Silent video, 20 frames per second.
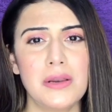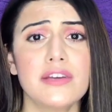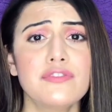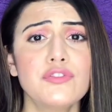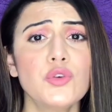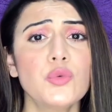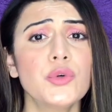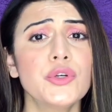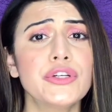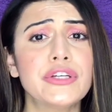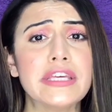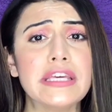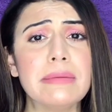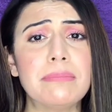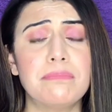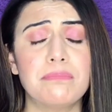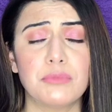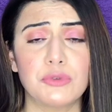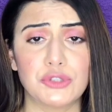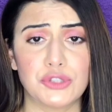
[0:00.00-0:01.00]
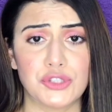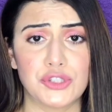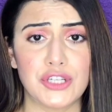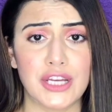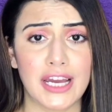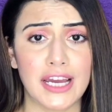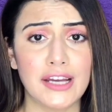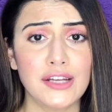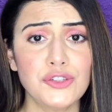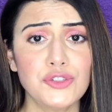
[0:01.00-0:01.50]
If you want to keep
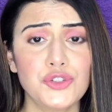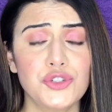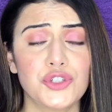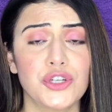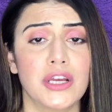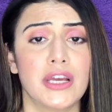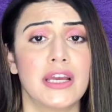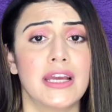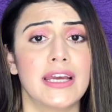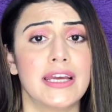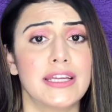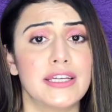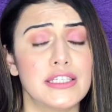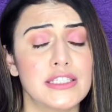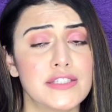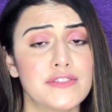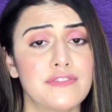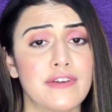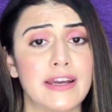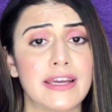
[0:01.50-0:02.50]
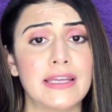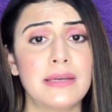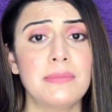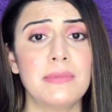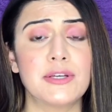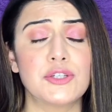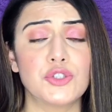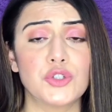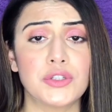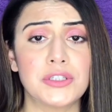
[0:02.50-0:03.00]
mustache, it is fine.
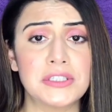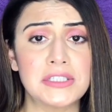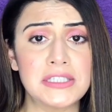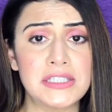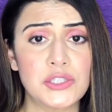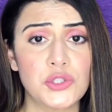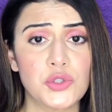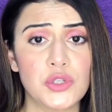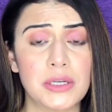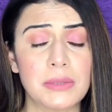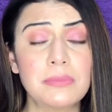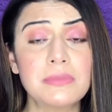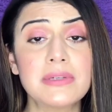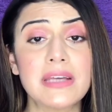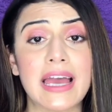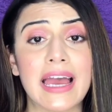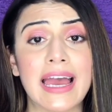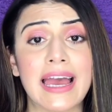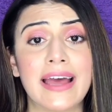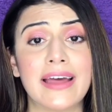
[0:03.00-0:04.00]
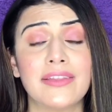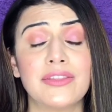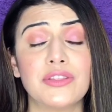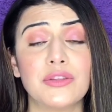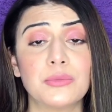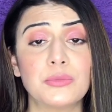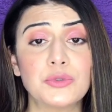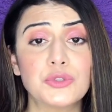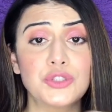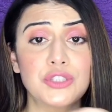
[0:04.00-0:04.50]
Make sure it is trimmed and the
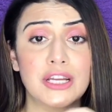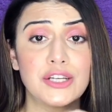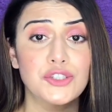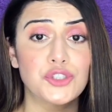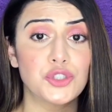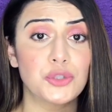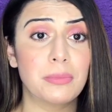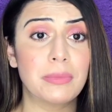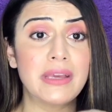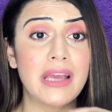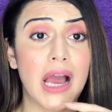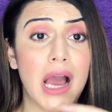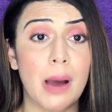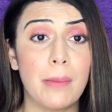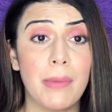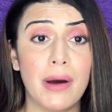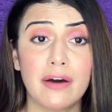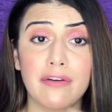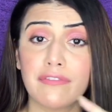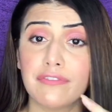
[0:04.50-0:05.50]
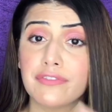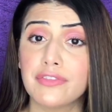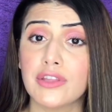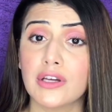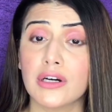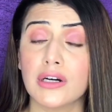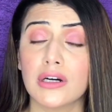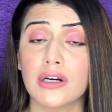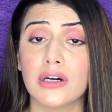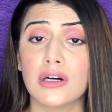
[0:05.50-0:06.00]
mustache should be above
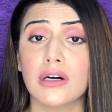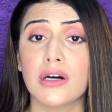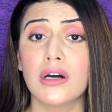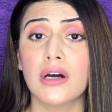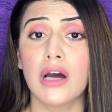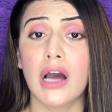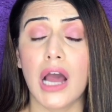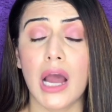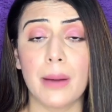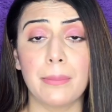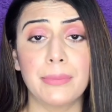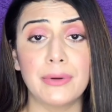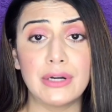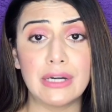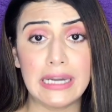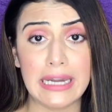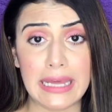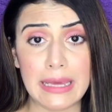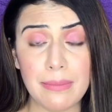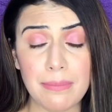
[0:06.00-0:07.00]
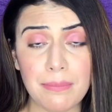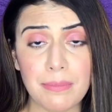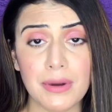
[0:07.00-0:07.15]
the upper lip.